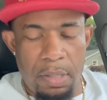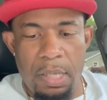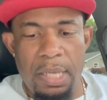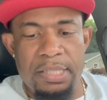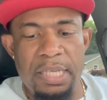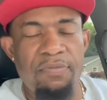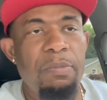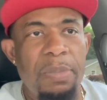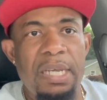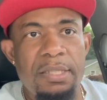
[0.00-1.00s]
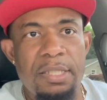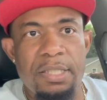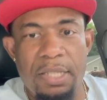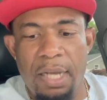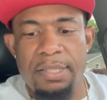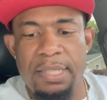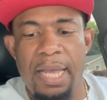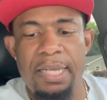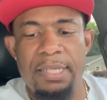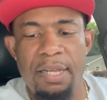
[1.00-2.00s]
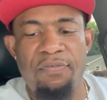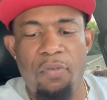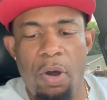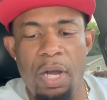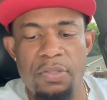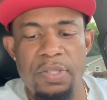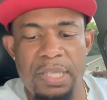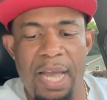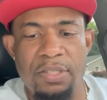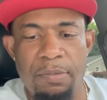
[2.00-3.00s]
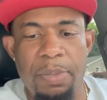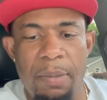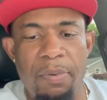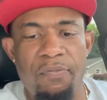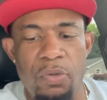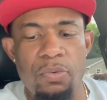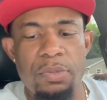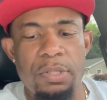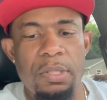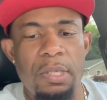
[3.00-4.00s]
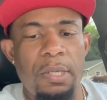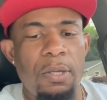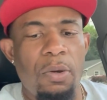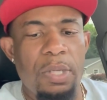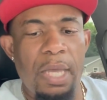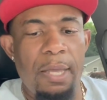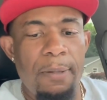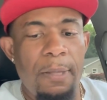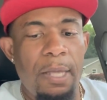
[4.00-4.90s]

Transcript: it's even being discussed that he did 400,000 pay-per-views, okay?